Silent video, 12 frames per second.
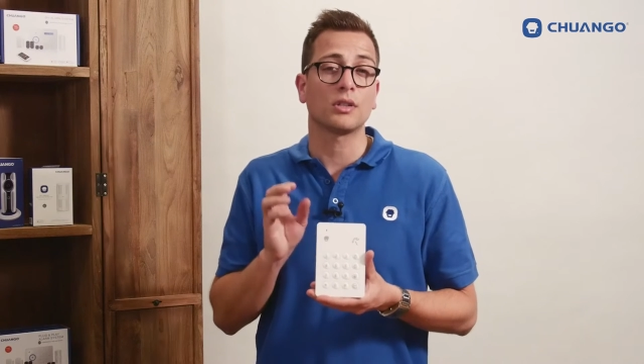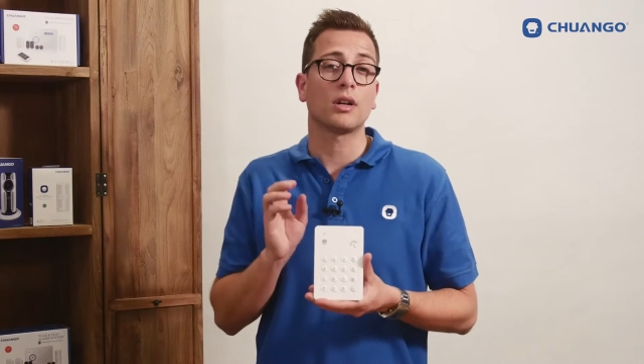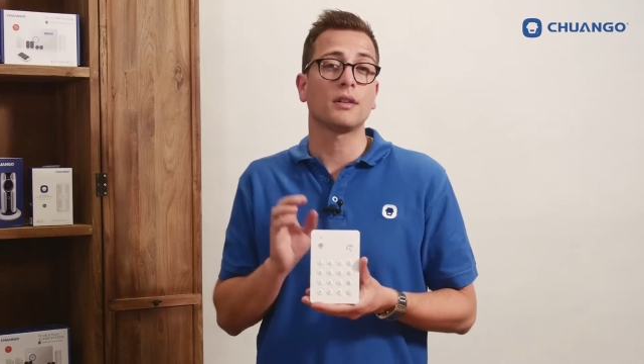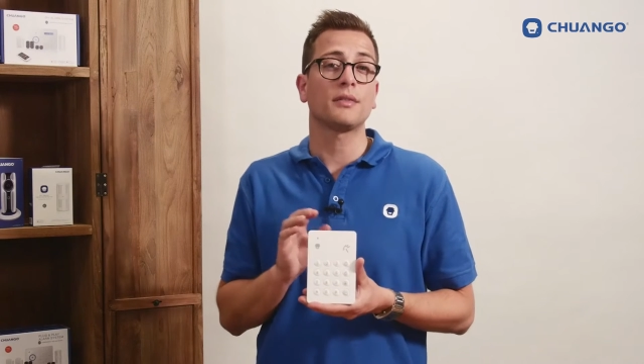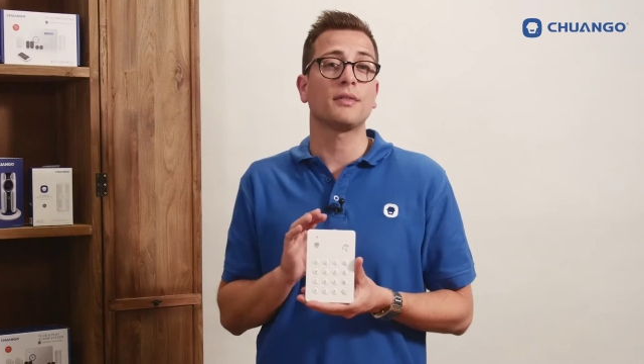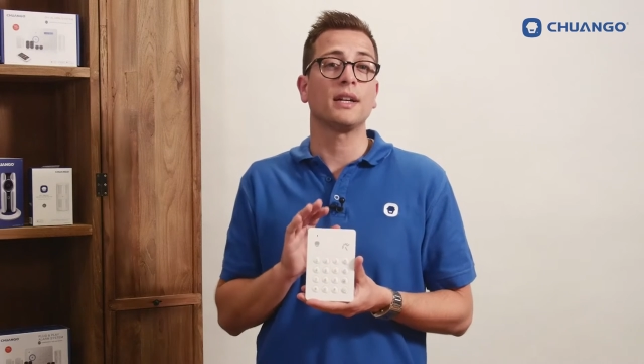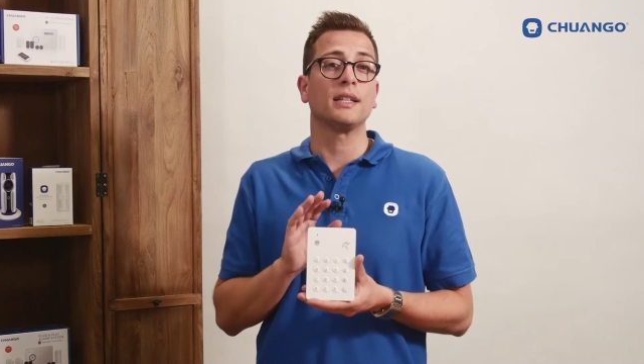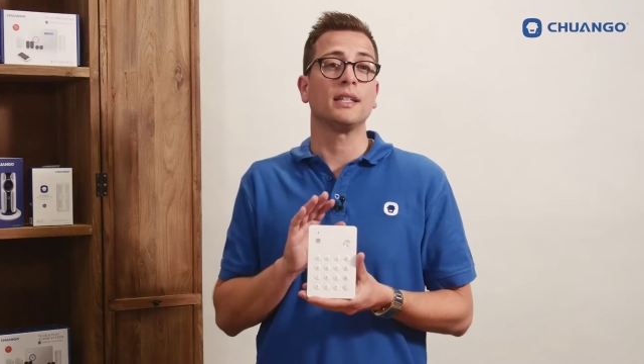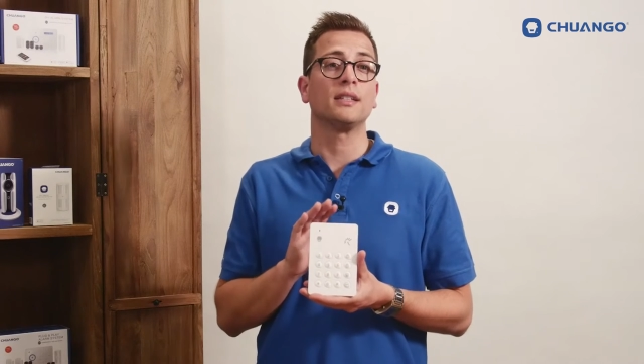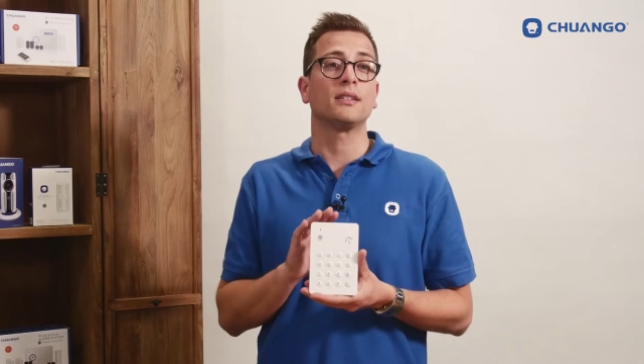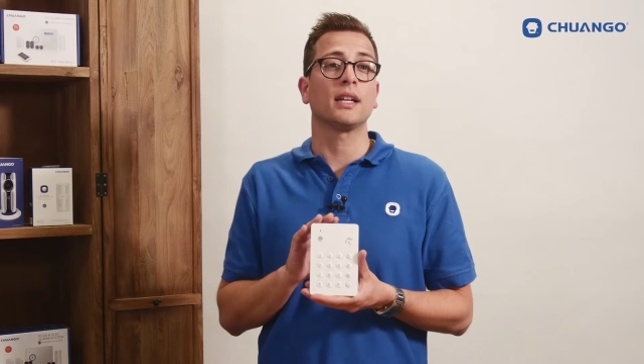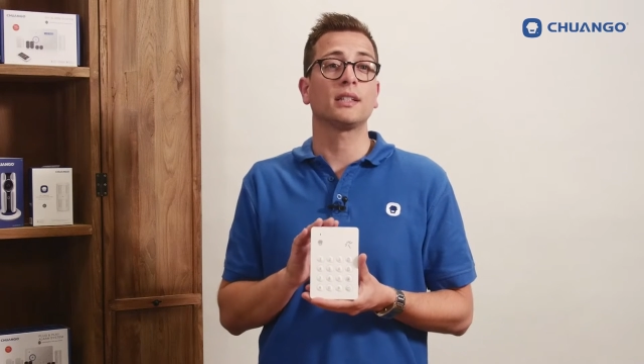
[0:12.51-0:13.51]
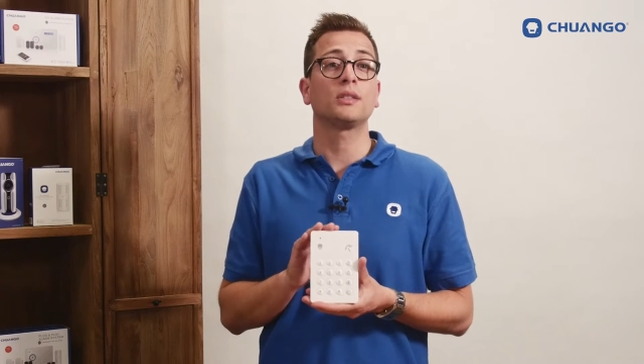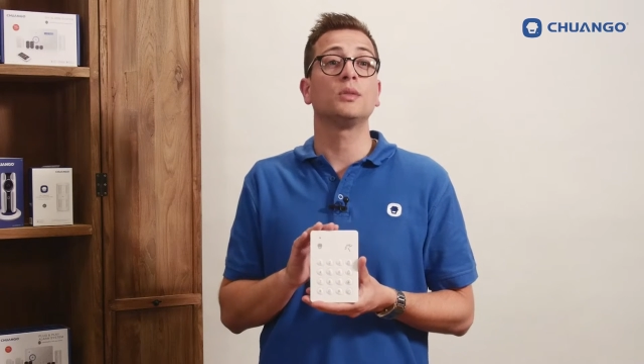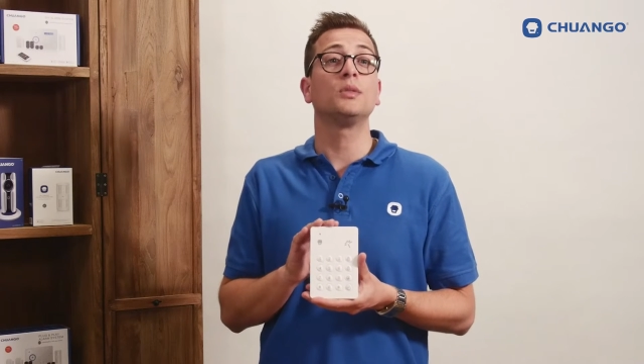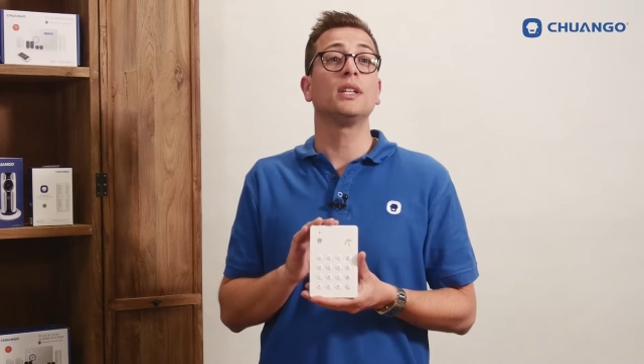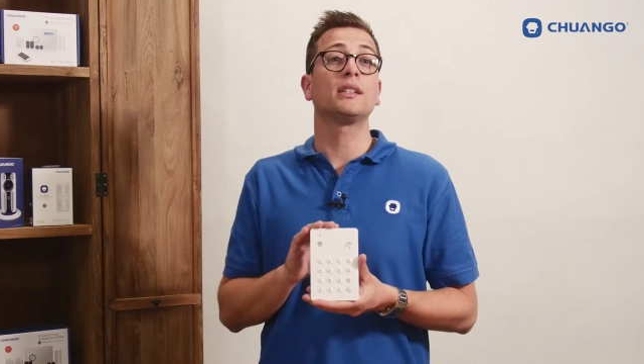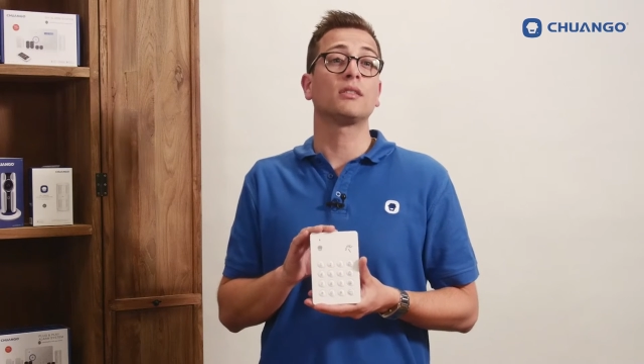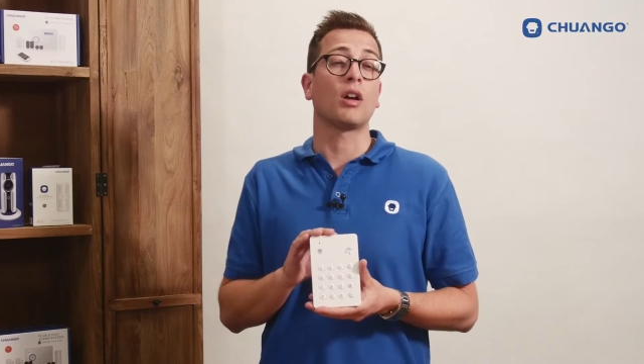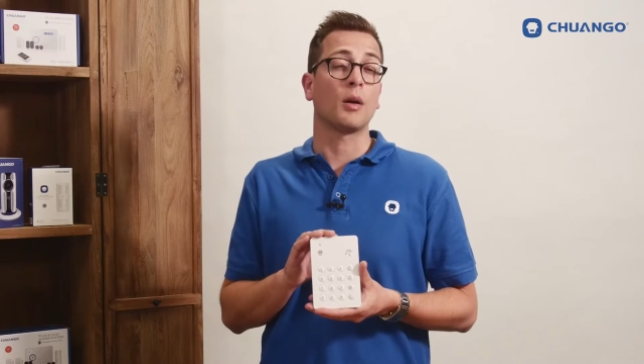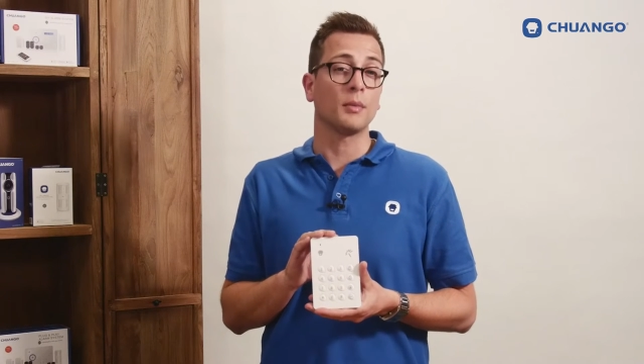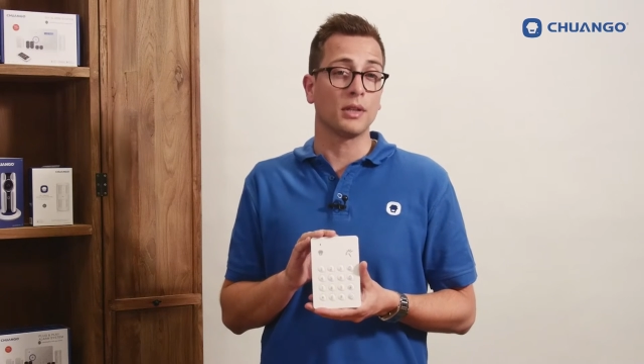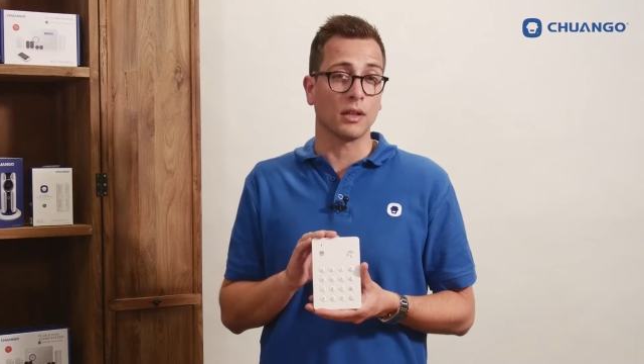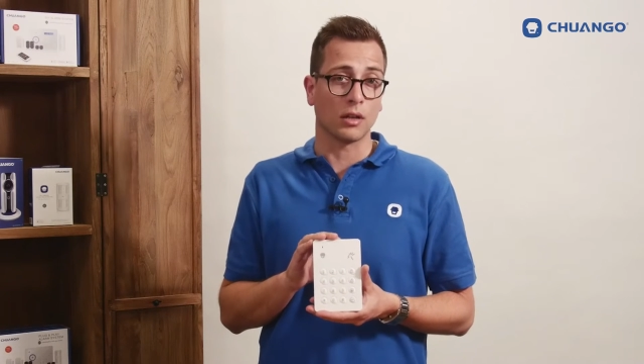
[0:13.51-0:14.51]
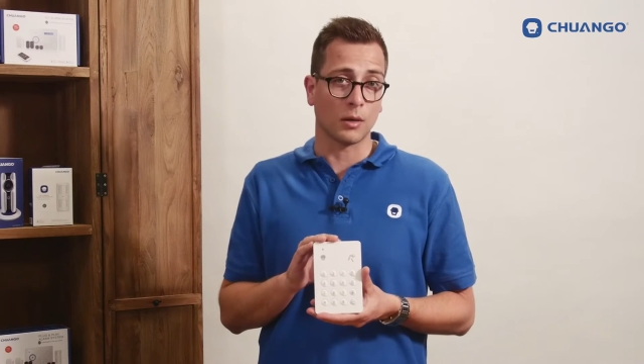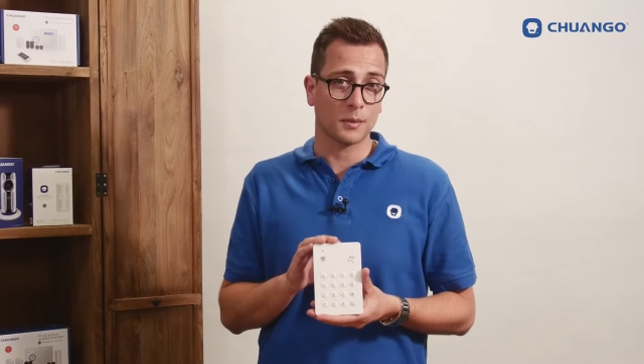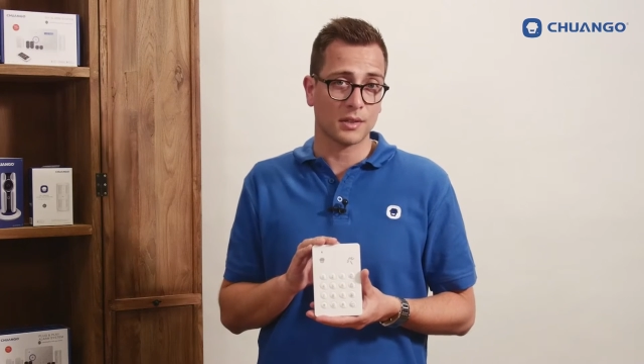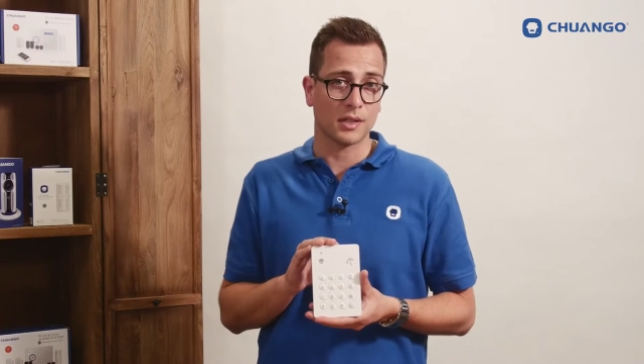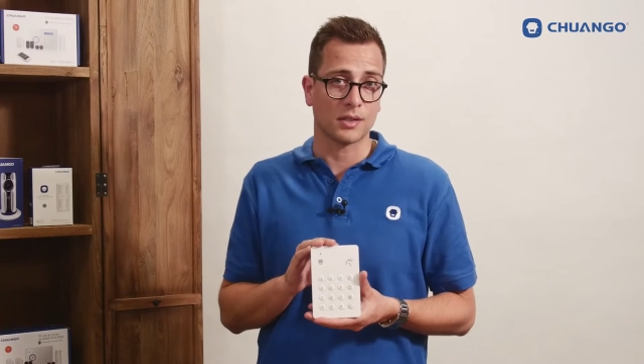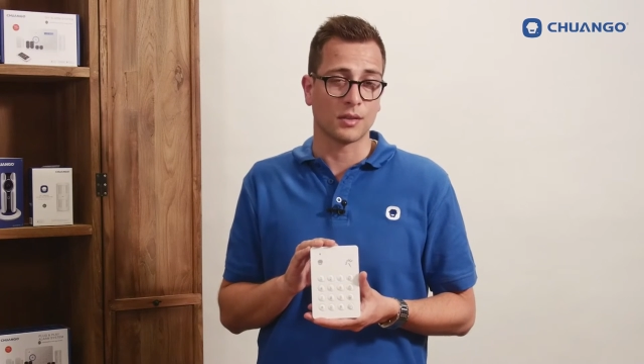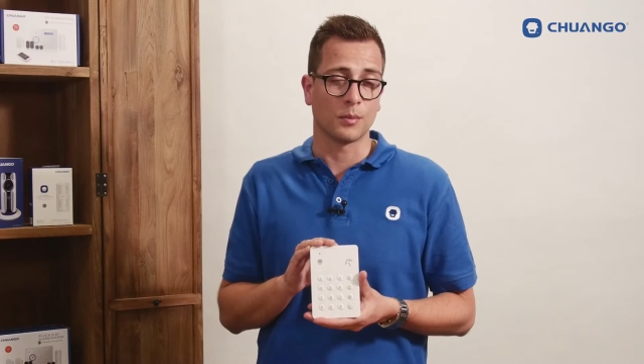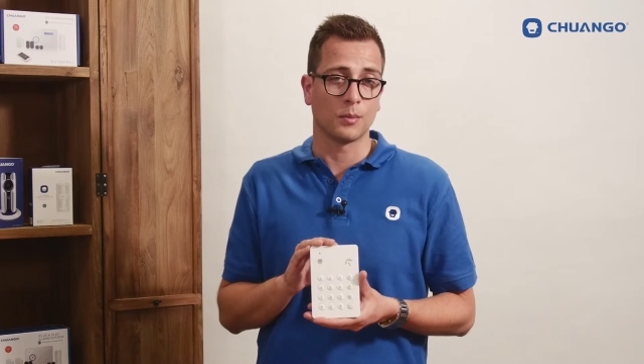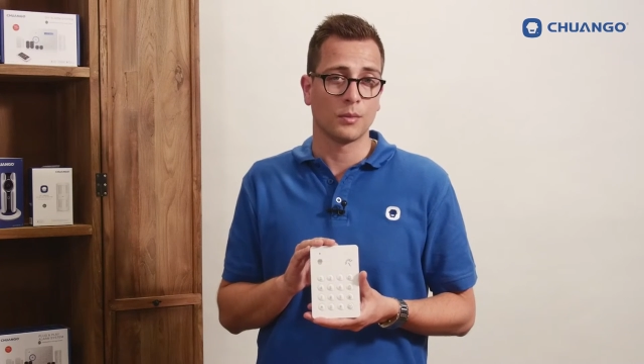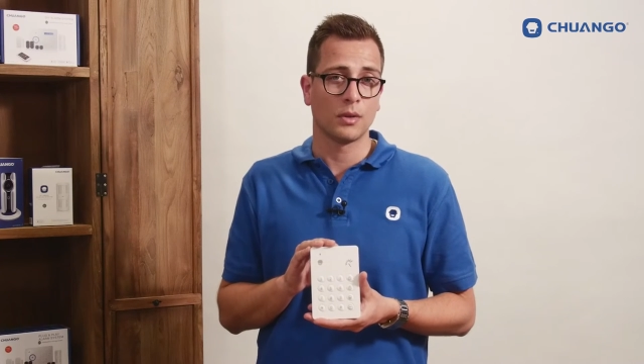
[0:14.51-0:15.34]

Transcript: RFID tags to disarm the alarm system.